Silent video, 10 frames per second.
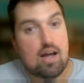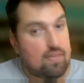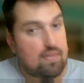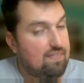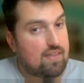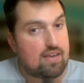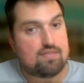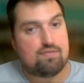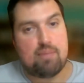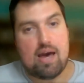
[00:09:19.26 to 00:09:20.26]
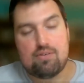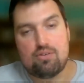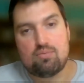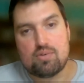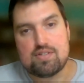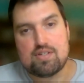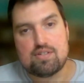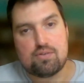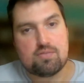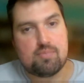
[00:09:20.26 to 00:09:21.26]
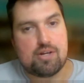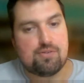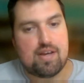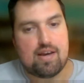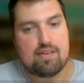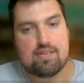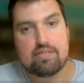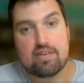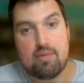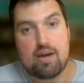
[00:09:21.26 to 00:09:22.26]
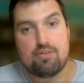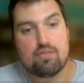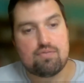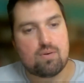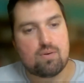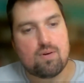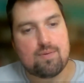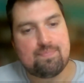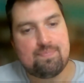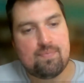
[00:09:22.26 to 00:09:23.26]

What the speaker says: Then this battle was his first major test as commander of the Corps.